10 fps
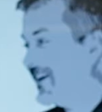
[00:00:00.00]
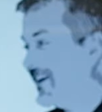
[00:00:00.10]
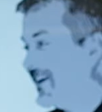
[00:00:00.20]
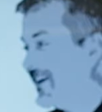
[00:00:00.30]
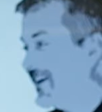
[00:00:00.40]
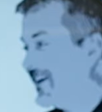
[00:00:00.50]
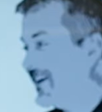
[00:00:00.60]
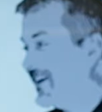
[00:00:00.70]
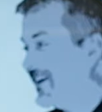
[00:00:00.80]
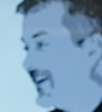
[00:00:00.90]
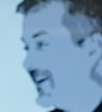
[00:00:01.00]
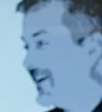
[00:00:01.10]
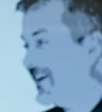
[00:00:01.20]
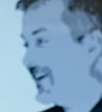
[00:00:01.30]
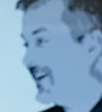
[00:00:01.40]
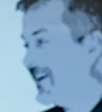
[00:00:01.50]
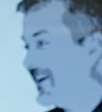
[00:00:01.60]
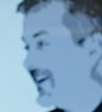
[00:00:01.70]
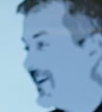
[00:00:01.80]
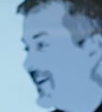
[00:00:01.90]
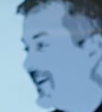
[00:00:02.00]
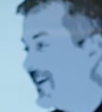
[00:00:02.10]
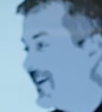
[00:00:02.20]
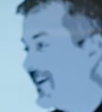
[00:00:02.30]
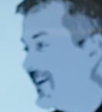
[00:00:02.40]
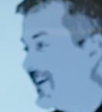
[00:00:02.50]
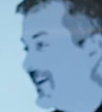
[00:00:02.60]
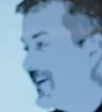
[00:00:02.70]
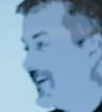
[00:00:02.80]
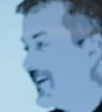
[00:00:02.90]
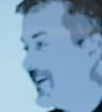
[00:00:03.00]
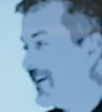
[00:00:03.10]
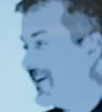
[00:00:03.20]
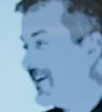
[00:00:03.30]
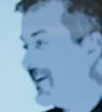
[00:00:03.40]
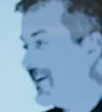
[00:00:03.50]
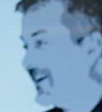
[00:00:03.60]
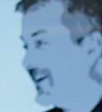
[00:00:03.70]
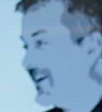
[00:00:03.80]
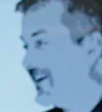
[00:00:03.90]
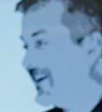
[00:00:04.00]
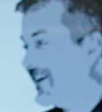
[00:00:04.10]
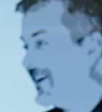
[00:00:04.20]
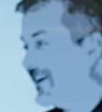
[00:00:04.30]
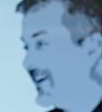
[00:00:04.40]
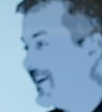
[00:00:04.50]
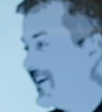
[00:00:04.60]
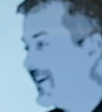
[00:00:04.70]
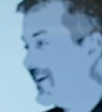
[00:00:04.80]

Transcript: The person shown says nothing.